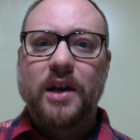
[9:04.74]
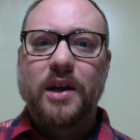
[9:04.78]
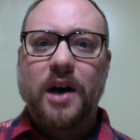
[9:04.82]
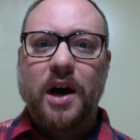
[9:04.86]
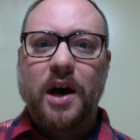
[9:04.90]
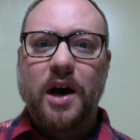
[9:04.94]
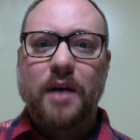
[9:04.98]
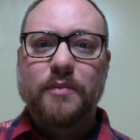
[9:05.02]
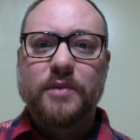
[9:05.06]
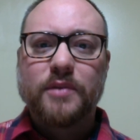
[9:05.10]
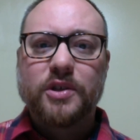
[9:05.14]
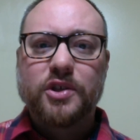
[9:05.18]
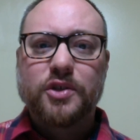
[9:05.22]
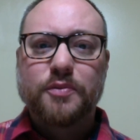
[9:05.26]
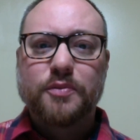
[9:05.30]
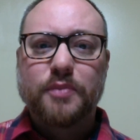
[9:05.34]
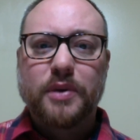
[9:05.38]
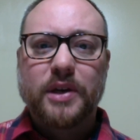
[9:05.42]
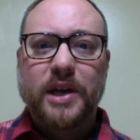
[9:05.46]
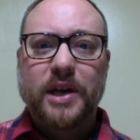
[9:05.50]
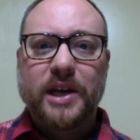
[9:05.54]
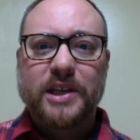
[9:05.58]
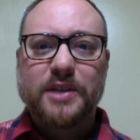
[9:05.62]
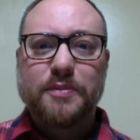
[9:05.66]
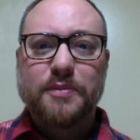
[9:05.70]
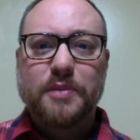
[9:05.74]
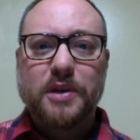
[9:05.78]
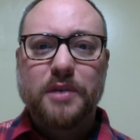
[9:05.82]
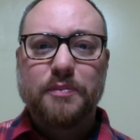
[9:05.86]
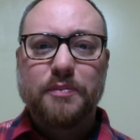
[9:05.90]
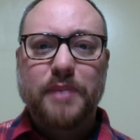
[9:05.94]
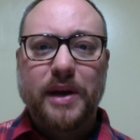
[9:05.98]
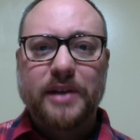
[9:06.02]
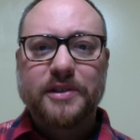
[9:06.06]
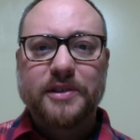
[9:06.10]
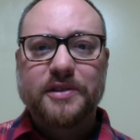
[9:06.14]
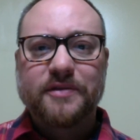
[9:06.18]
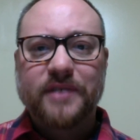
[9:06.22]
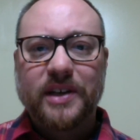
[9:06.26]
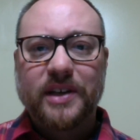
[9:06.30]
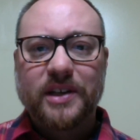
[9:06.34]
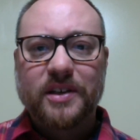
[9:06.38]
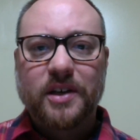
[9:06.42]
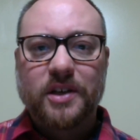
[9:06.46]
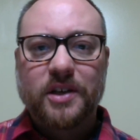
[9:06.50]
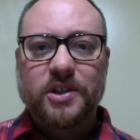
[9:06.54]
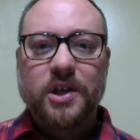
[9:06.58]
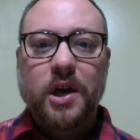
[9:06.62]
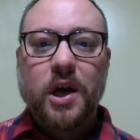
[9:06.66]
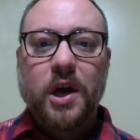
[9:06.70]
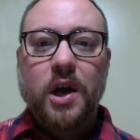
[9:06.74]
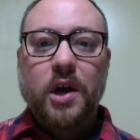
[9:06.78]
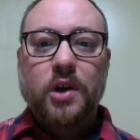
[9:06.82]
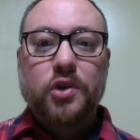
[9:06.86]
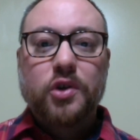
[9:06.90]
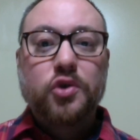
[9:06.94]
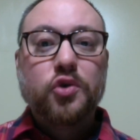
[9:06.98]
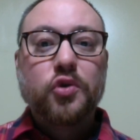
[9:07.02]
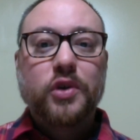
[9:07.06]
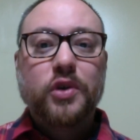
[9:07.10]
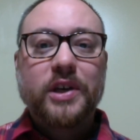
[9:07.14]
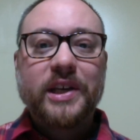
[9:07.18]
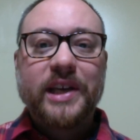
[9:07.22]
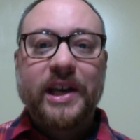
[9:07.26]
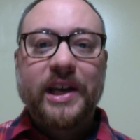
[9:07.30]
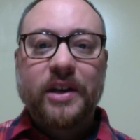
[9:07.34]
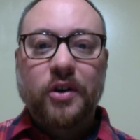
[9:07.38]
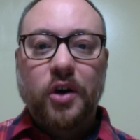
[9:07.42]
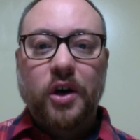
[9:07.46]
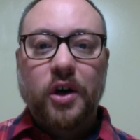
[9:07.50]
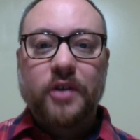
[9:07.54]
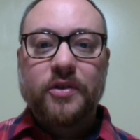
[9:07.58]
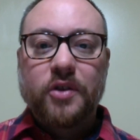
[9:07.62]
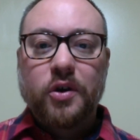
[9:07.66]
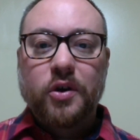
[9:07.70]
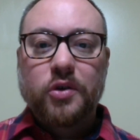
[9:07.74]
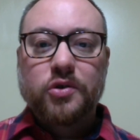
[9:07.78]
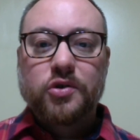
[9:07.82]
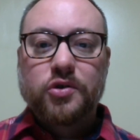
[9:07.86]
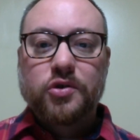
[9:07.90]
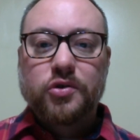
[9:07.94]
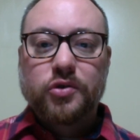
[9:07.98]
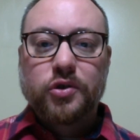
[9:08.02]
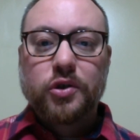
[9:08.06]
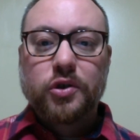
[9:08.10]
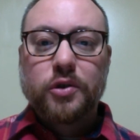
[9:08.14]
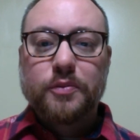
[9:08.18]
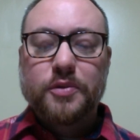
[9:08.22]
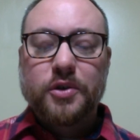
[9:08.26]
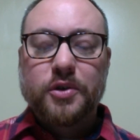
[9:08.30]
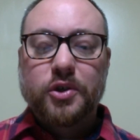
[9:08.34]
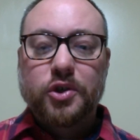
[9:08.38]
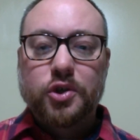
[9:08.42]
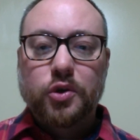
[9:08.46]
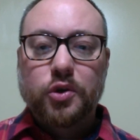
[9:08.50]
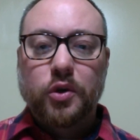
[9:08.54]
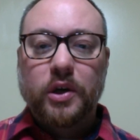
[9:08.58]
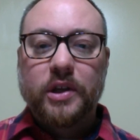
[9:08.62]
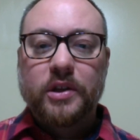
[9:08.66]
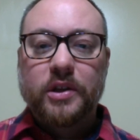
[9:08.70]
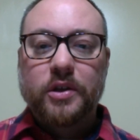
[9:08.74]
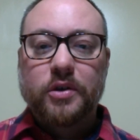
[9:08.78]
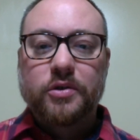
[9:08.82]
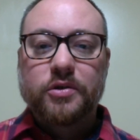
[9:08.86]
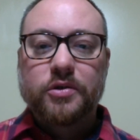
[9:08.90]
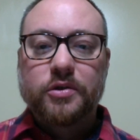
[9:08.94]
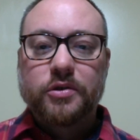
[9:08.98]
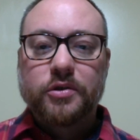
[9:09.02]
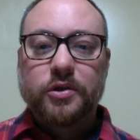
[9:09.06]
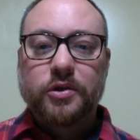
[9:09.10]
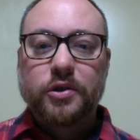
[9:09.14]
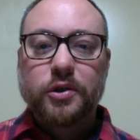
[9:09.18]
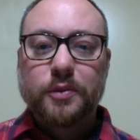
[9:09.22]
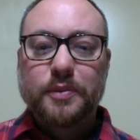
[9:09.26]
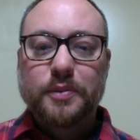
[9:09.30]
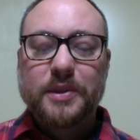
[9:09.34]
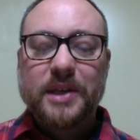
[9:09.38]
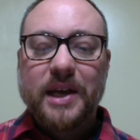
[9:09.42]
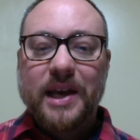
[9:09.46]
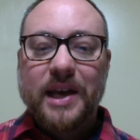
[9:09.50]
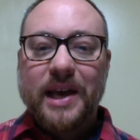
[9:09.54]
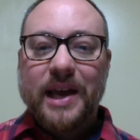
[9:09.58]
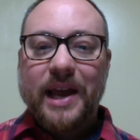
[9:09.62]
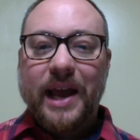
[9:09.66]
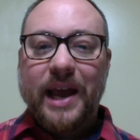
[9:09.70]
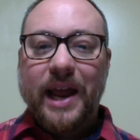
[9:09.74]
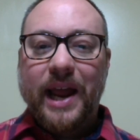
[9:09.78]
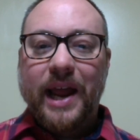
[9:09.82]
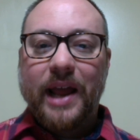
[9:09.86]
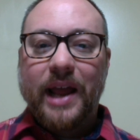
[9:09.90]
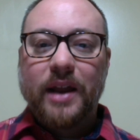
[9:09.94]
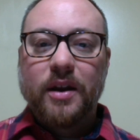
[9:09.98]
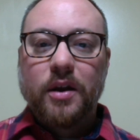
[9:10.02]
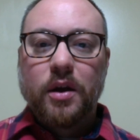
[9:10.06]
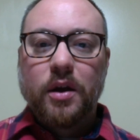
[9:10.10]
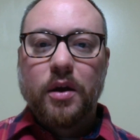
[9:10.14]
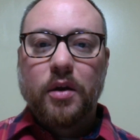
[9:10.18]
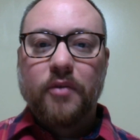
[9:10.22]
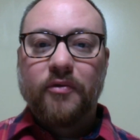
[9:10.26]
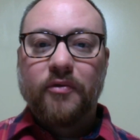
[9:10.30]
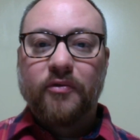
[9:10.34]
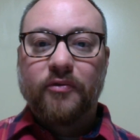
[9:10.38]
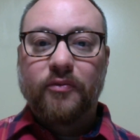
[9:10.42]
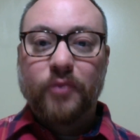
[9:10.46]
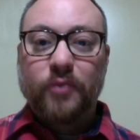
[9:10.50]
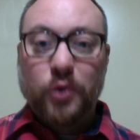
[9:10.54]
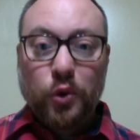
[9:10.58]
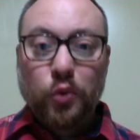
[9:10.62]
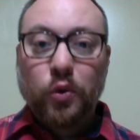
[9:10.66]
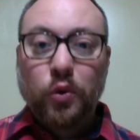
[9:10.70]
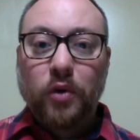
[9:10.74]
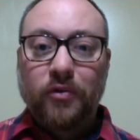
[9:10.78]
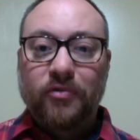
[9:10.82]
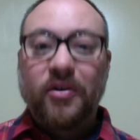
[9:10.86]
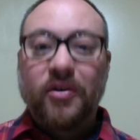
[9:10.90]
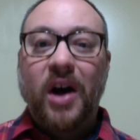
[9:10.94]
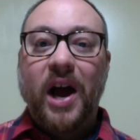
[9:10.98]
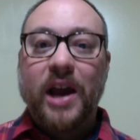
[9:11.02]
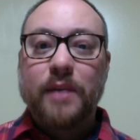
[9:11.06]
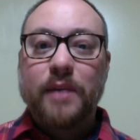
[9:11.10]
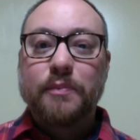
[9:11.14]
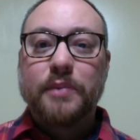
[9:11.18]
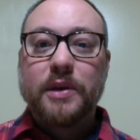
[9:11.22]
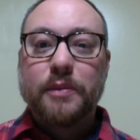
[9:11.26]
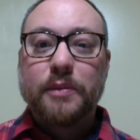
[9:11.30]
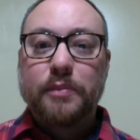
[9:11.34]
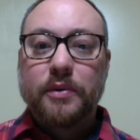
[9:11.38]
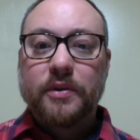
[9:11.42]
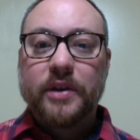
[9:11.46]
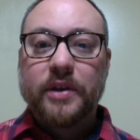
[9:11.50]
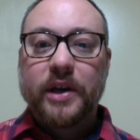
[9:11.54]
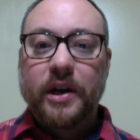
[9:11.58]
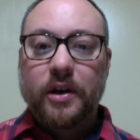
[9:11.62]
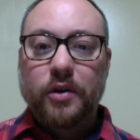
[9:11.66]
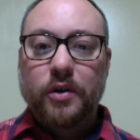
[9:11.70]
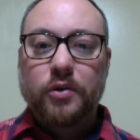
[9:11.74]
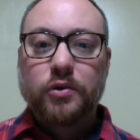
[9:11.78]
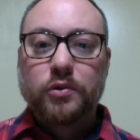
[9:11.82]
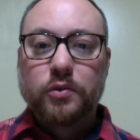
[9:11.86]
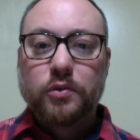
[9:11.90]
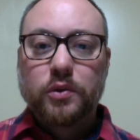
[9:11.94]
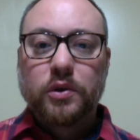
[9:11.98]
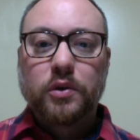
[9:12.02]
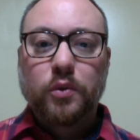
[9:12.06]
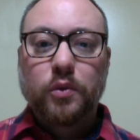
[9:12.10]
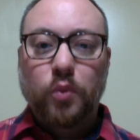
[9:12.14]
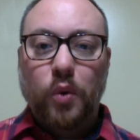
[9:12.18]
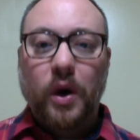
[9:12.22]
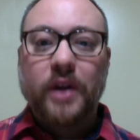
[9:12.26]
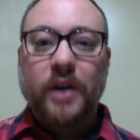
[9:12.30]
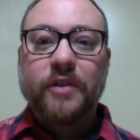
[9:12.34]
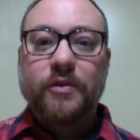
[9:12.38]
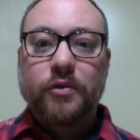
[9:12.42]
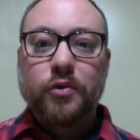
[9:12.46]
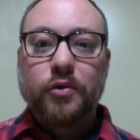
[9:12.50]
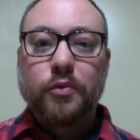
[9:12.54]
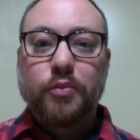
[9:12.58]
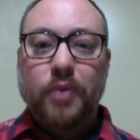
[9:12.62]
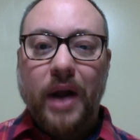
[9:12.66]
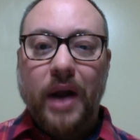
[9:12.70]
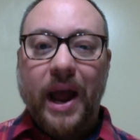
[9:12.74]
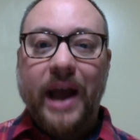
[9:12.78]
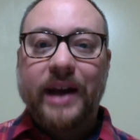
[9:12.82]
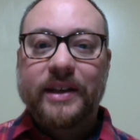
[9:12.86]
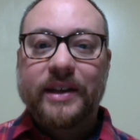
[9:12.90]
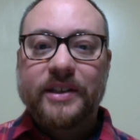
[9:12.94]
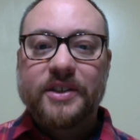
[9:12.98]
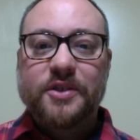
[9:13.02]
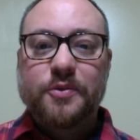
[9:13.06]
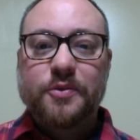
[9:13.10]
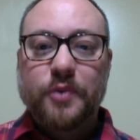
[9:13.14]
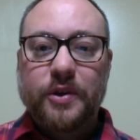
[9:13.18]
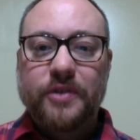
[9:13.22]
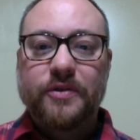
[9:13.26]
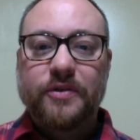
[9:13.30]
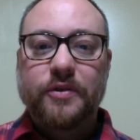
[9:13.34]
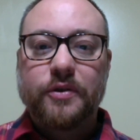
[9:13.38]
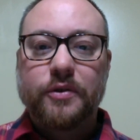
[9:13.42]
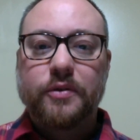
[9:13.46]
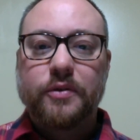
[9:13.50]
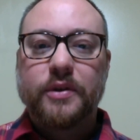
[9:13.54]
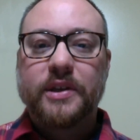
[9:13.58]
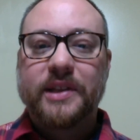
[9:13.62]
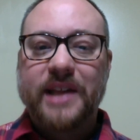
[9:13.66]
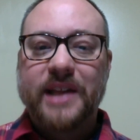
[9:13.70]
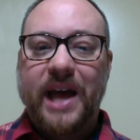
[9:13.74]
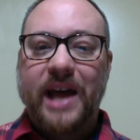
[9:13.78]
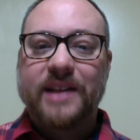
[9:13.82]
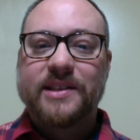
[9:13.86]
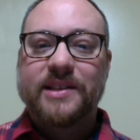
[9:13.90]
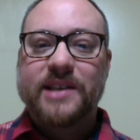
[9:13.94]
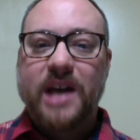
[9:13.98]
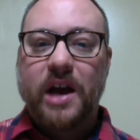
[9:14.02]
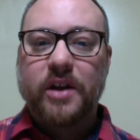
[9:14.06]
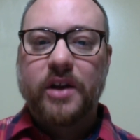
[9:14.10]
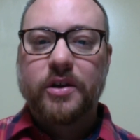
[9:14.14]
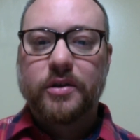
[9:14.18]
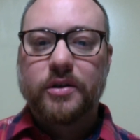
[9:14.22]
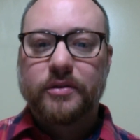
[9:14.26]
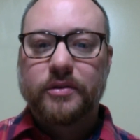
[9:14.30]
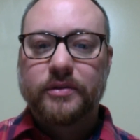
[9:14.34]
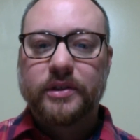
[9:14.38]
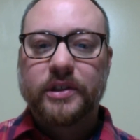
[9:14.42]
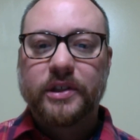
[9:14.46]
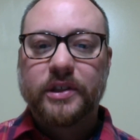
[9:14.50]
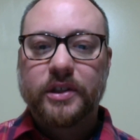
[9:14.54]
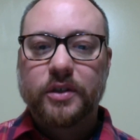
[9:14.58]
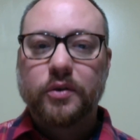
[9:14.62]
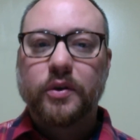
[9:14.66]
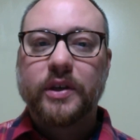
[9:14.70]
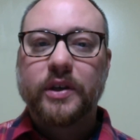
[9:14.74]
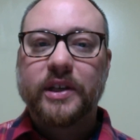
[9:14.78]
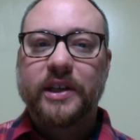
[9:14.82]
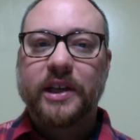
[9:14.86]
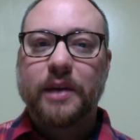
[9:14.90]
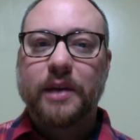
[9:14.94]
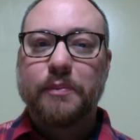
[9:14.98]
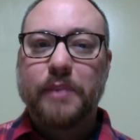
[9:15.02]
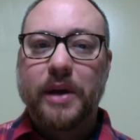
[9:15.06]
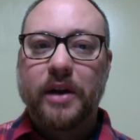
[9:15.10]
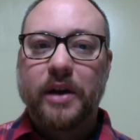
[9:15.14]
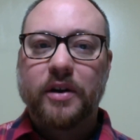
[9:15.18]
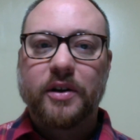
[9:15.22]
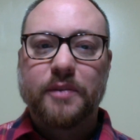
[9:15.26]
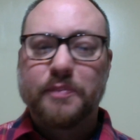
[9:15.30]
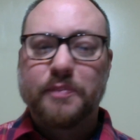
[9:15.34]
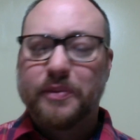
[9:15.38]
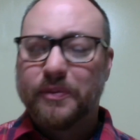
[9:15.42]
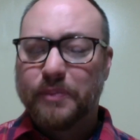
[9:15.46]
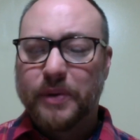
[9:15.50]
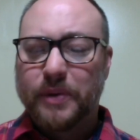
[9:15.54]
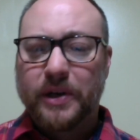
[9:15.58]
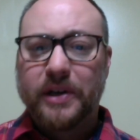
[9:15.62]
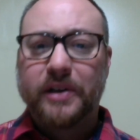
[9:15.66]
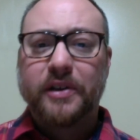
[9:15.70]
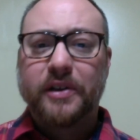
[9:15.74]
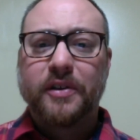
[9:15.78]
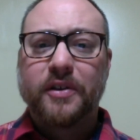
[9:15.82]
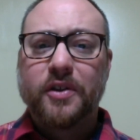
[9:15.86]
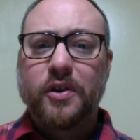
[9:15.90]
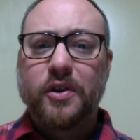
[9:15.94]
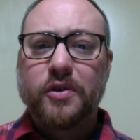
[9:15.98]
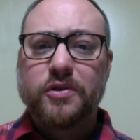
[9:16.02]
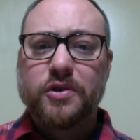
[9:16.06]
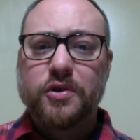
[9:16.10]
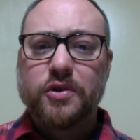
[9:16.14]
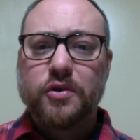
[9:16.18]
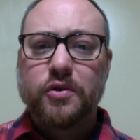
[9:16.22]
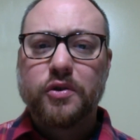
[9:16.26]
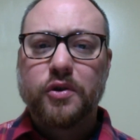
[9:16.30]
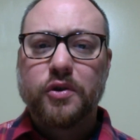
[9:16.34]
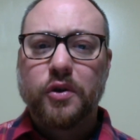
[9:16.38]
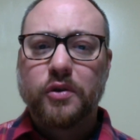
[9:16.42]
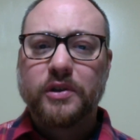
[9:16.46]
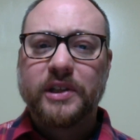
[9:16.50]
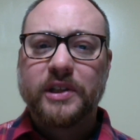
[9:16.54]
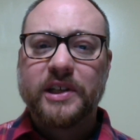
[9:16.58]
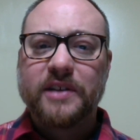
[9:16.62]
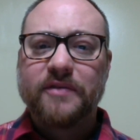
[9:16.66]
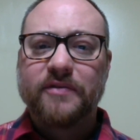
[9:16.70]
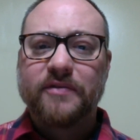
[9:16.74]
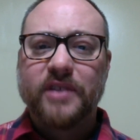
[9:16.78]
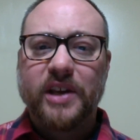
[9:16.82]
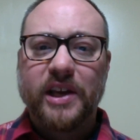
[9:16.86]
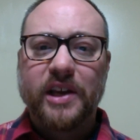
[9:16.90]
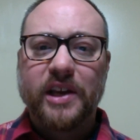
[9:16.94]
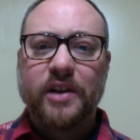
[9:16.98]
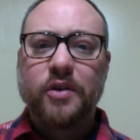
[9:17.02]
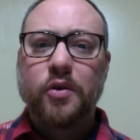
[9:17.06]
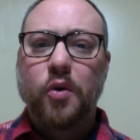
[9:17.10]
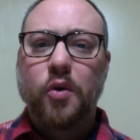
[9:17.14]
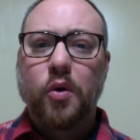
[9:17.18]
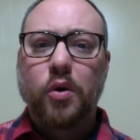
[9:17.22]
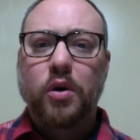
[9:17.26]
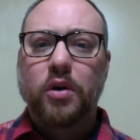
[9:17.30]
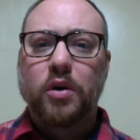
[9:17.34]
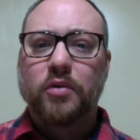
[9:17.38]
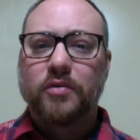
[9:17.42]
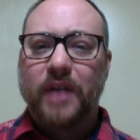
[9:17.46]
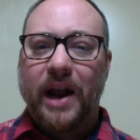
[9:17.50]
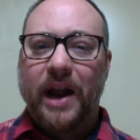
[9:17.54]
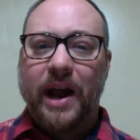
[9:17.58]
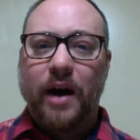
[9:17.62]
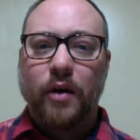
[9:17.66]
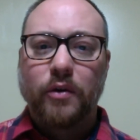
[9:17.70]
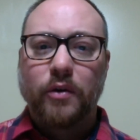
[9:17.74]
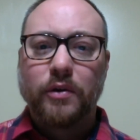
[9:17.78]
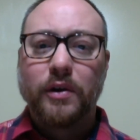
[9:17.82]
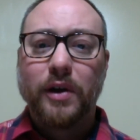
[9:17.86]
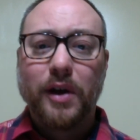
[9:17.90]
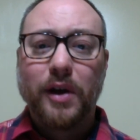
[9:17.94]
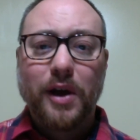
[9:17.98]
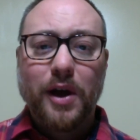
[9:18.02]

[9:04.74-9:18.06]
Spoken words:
Amish, but I speak Pennsylvania Dutch. You can get on those groups or join those groups, and you will find people there who will want to practice with you. And that's how you're really going to get better, particularly those of you who don't live in or around